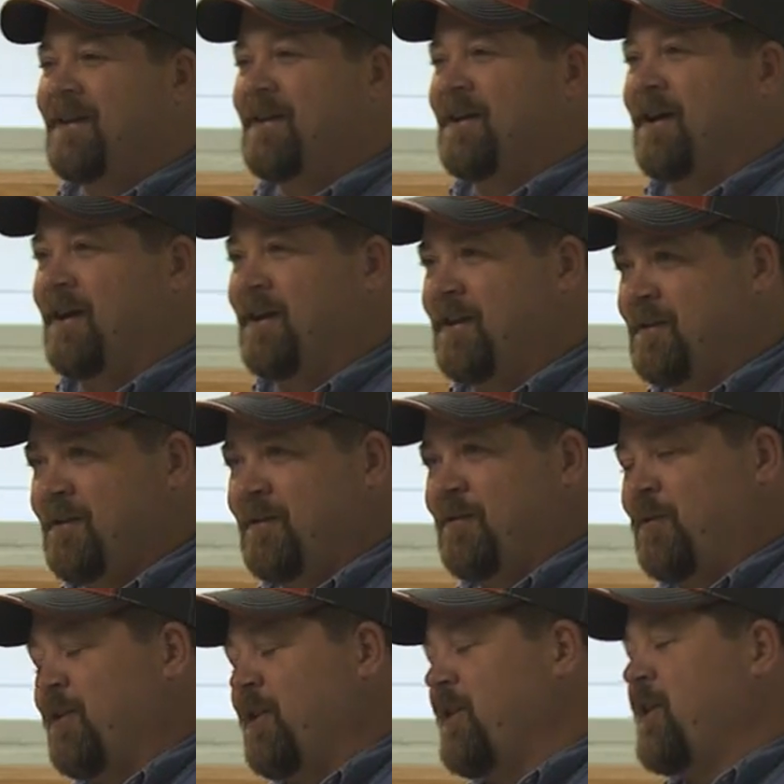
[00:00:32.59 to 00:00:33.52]

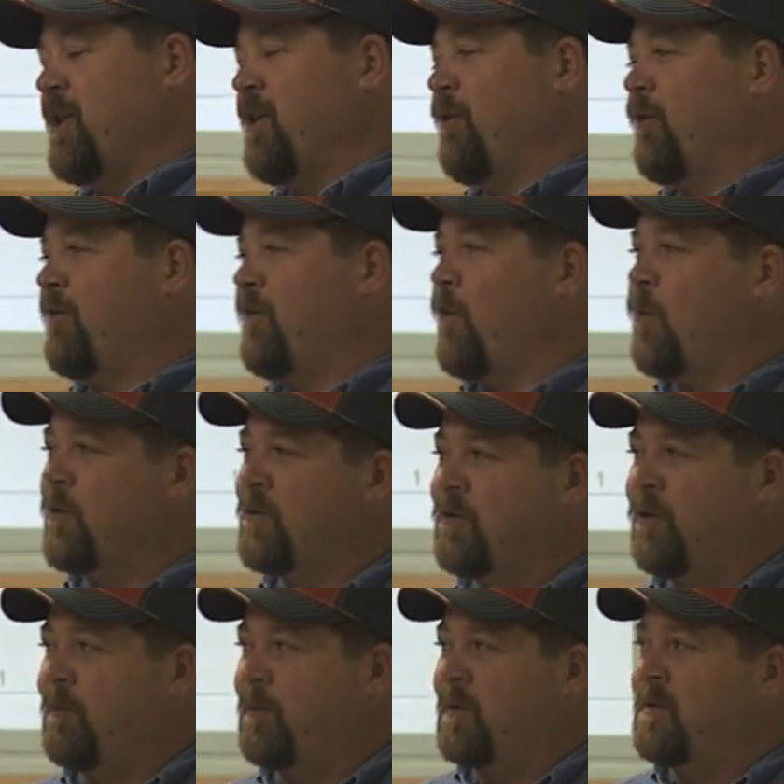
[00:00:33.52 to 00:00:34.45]
Really doesn't look forward
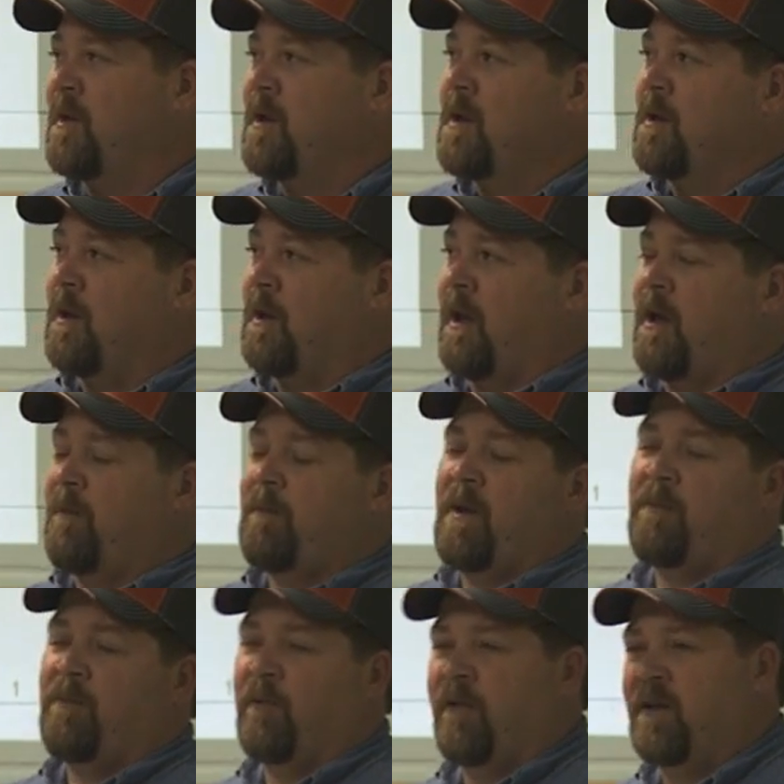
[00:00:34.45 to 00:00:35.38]
to it. But a lot of
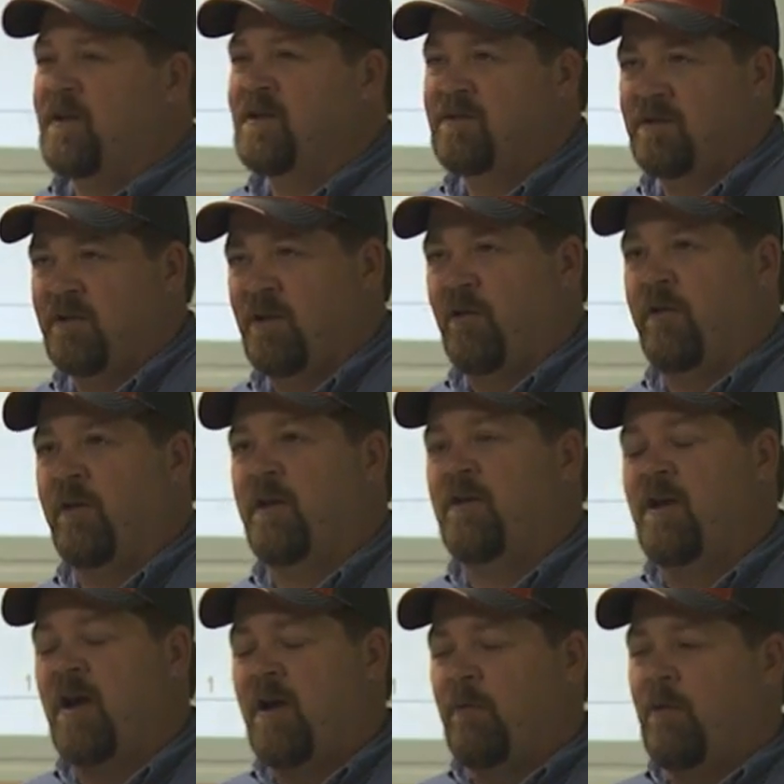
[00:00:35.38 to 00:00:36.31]
people, they just, you know, they're
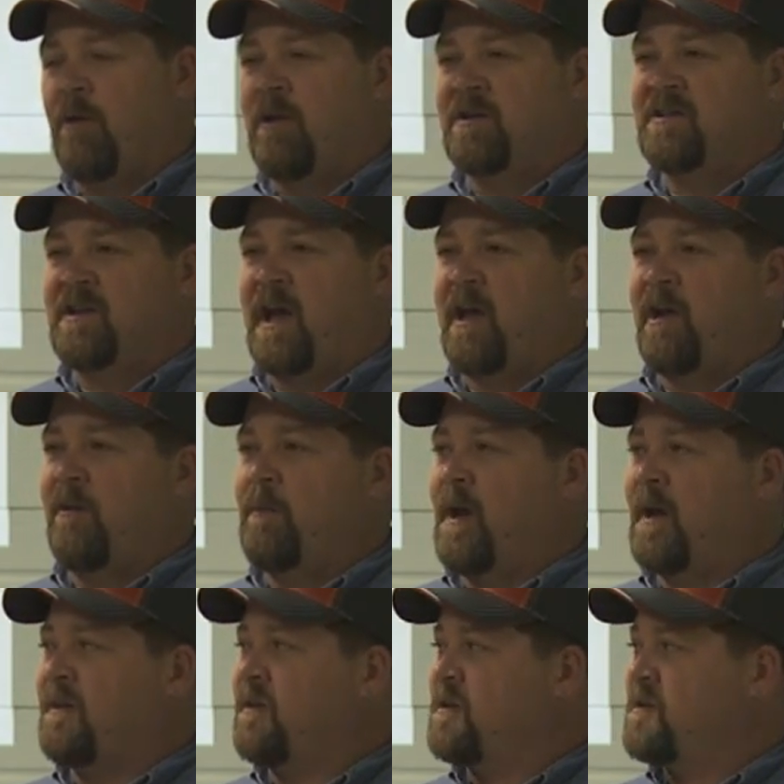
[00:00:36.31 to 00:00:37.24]
not real excited
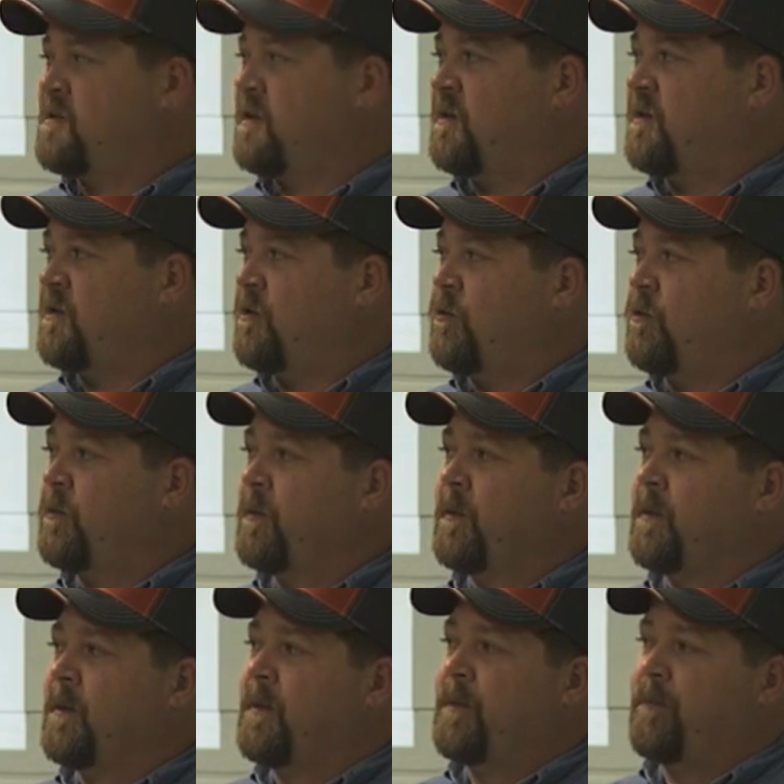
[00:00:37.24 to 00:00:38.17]
about this until
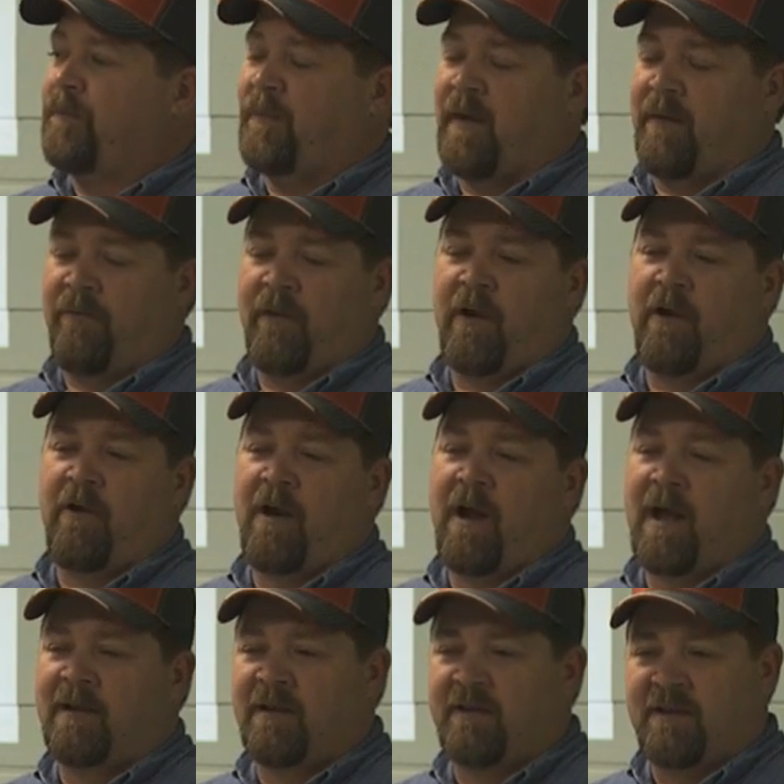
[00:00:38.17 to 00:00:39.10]
they figure
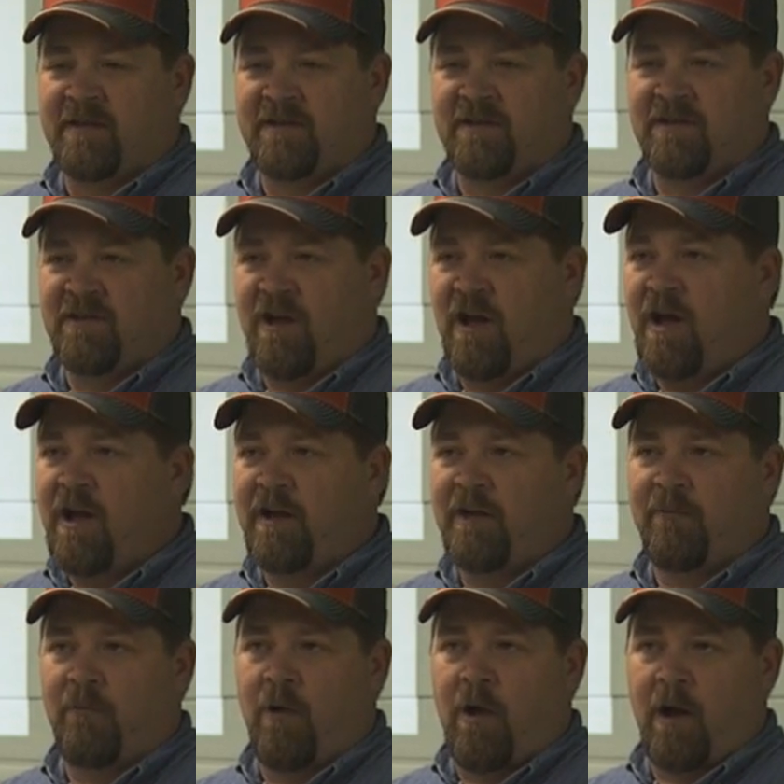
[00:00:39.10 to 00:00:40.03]
out that this is
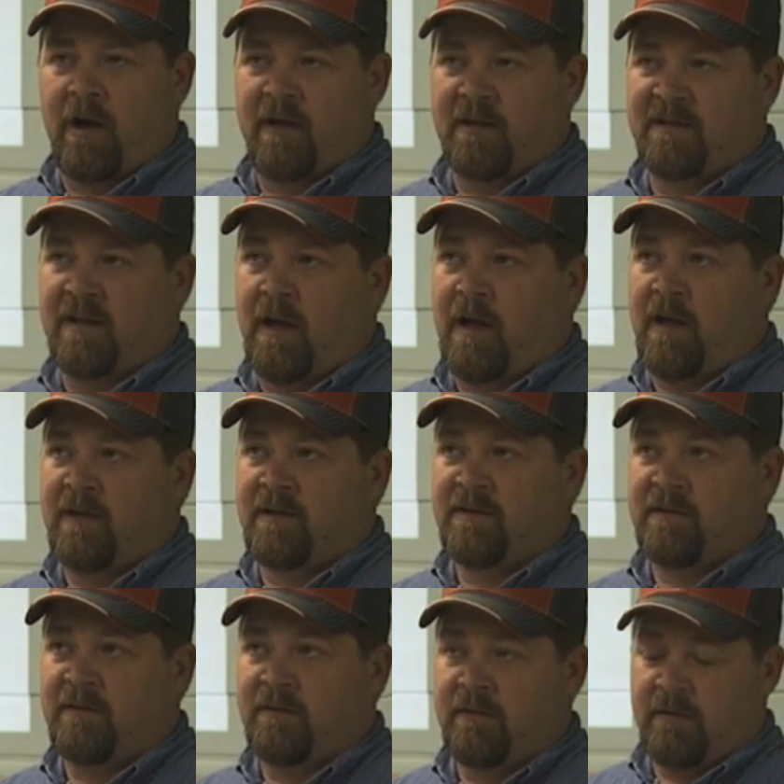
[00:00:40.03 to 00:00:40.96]
not rocket
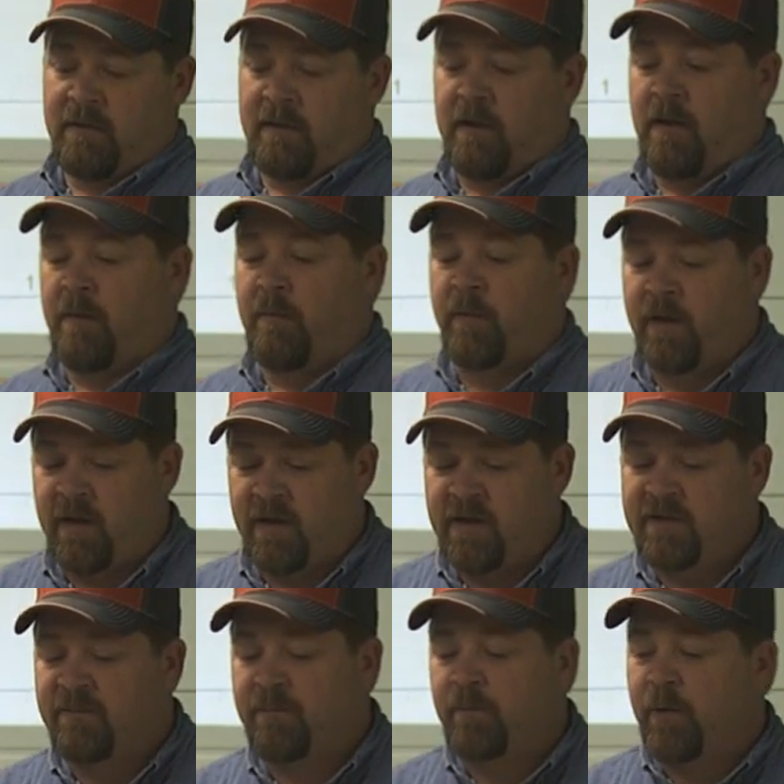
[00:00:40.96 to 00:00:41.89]
science, but it
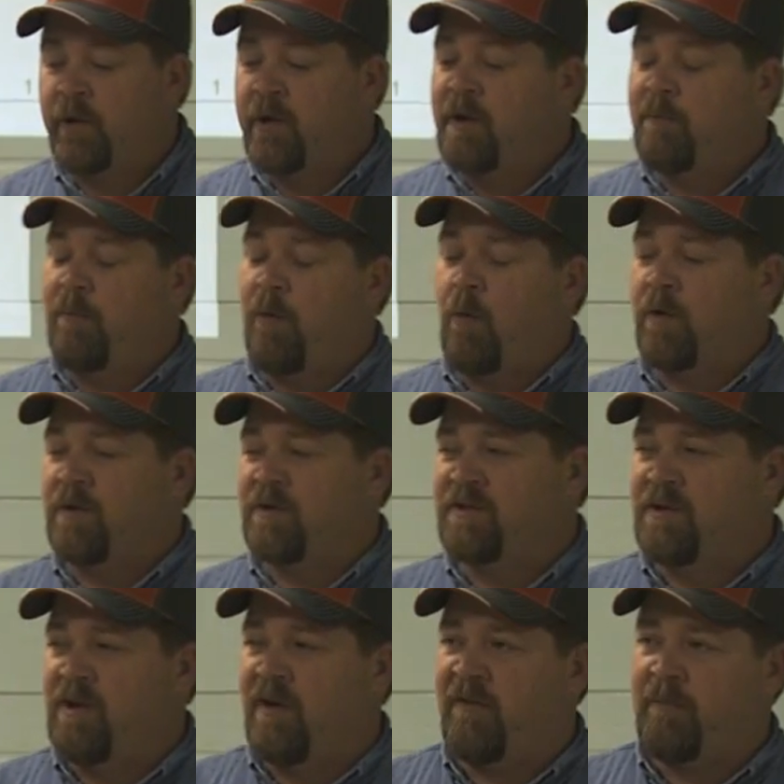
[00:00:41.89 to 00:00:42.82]
is pretty important
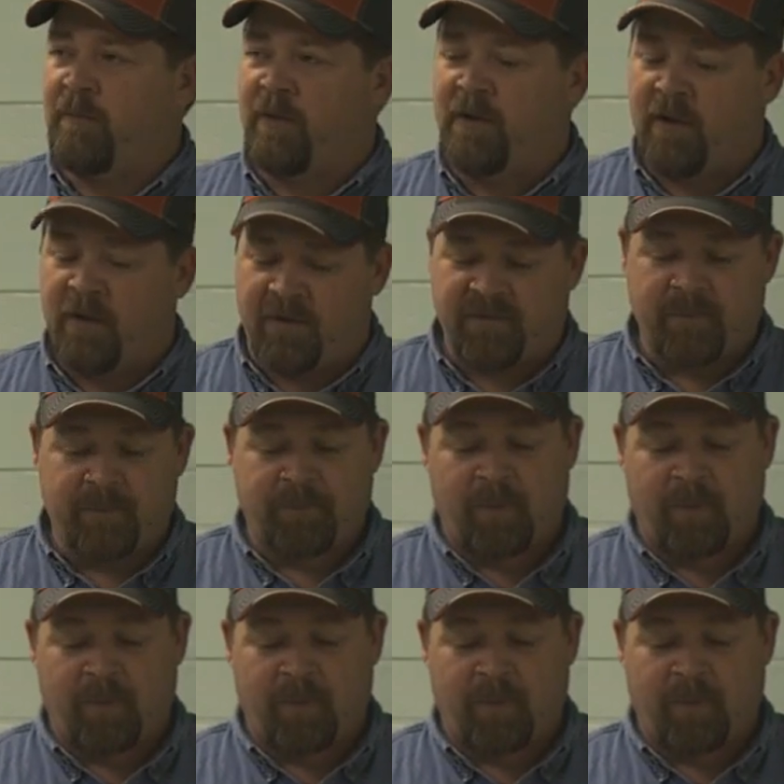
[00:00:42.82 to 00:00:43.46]
stuff, because